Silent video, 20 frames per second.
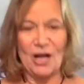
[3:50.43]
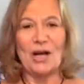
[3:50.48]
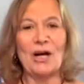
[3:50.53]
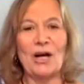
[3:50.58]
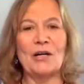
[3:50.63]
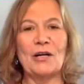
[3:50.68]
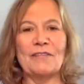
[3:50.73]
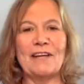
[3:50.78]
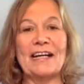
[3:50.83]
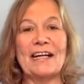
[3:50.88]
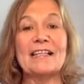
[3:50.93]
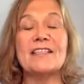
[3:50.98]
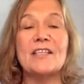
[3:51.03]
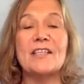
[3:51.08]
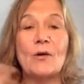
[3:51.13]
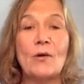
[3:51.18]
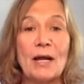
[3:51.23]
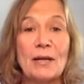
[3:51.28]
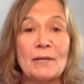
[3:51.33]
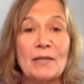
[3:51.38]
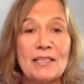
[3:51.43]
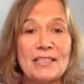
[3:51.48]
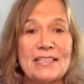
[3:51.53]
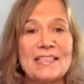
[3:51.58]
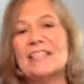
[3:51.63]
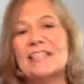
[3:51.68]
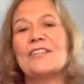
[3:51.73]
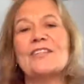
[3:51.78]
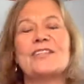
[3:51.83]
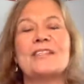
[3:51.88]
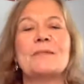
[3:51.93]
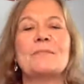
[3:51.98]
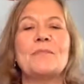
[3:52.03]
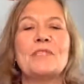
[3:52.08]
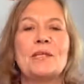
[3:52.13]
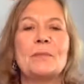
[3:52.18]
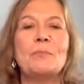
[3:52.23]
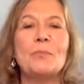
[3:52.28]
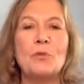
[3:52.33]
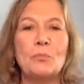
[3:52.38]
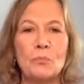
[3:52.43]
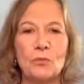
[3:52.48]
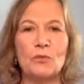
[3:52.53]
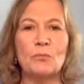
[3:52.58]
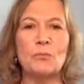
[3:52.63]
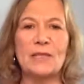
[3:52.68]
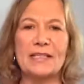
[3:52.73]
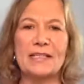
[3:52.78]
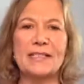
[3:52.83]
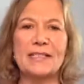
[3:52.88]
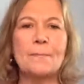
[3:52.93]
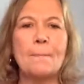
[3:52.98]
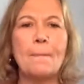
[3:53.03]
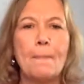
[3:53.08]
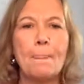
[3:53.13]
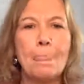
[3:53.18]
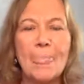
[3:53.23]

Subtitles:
All right, so I'm going to teach you some simple movements.